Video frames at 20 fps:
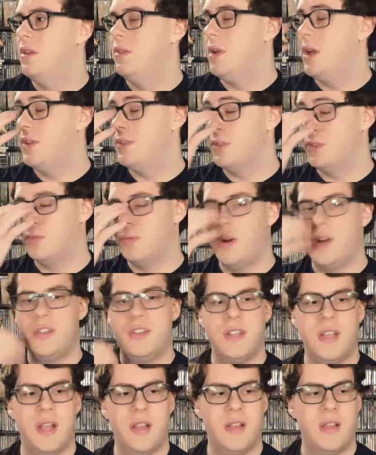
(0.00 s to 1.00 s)
as I was
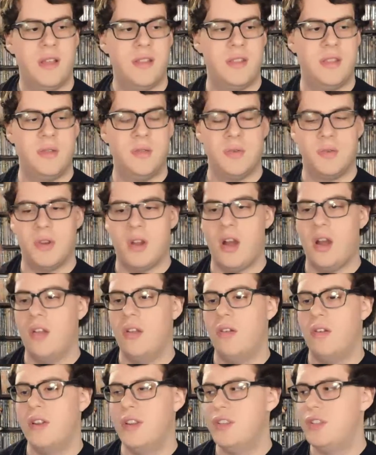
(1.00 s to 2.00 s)
watching it, like there were
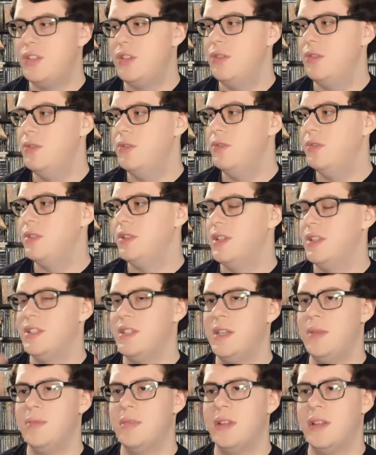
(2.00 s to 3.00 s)
color issues, and it
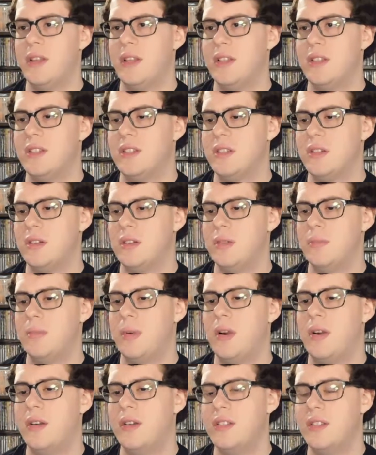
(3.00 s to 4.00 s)
seemed like in certain
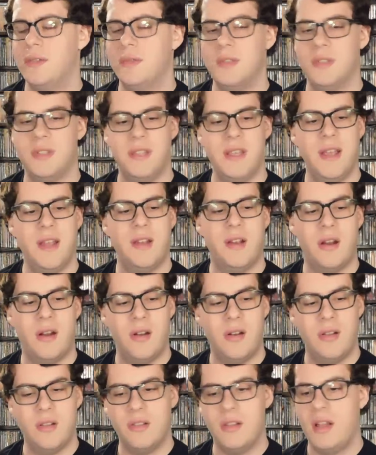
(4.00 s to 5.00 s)
parts it was
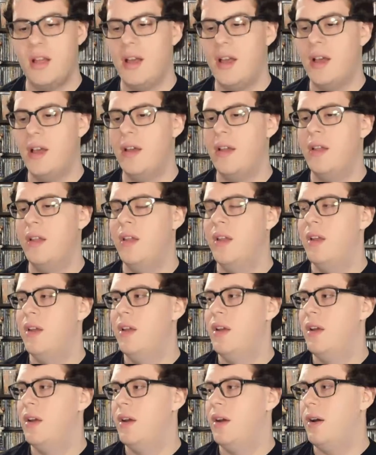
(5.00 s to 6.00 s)
DNR'd a lot,
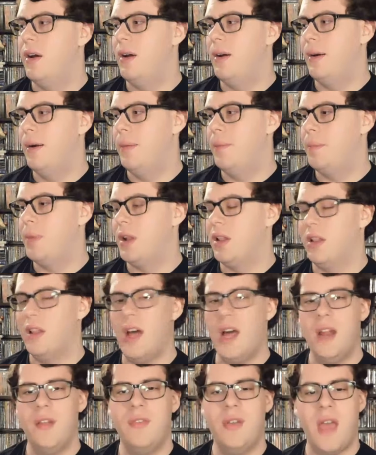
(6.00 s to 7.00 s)
but a
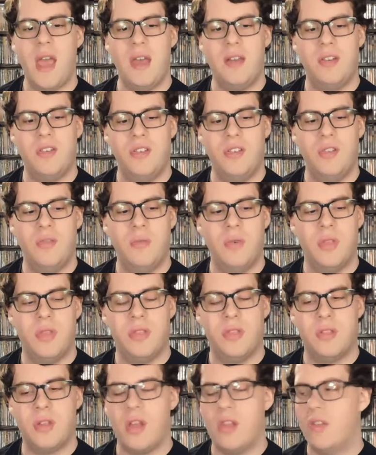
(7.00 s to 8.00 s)
lot of it had to do with
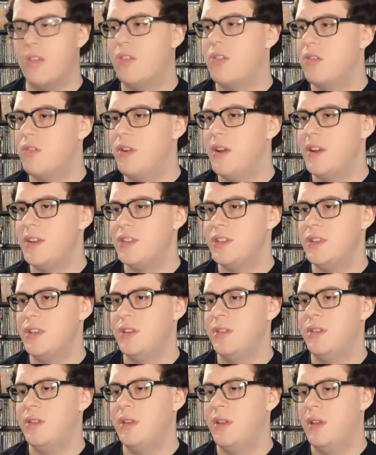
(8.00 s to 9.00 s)
color
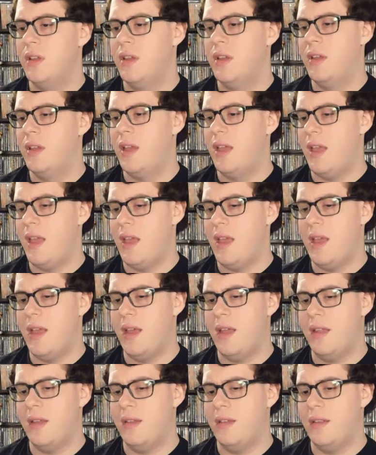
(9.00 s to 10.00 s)
correction.
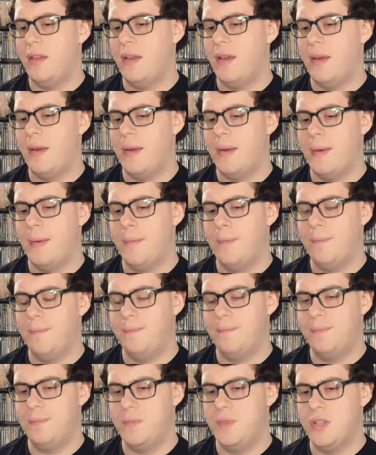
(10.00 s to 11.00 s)
And
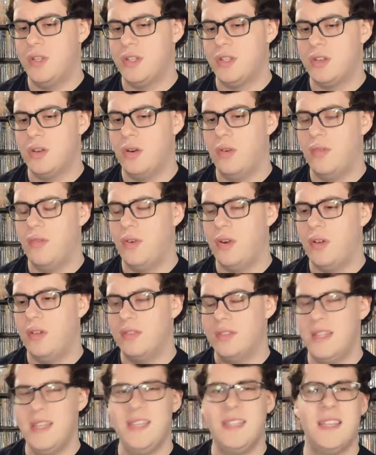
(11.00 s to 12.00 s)
just overall
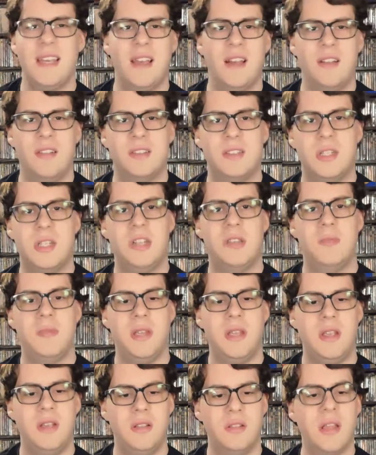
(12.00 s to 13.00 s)
detail seemed to
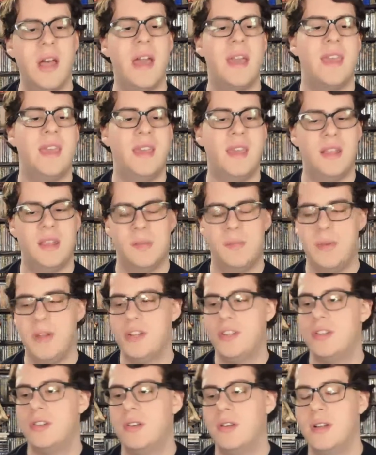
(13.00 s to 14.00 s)
be lacking in the
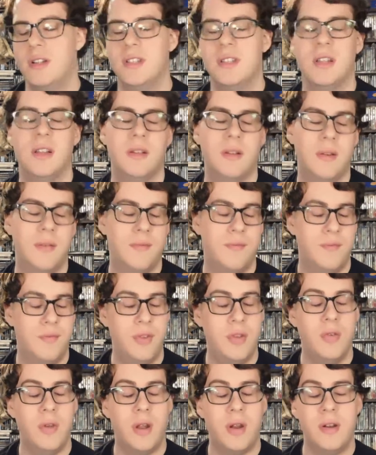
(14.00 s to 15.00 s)
picture in a
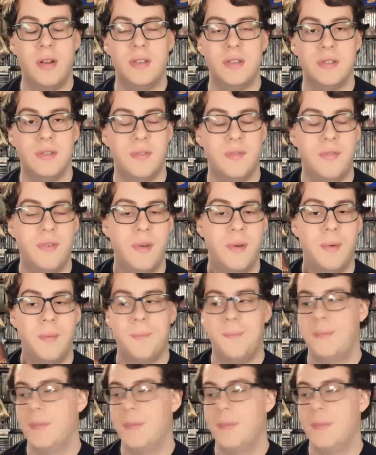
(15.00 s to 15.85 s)
few areas of the film.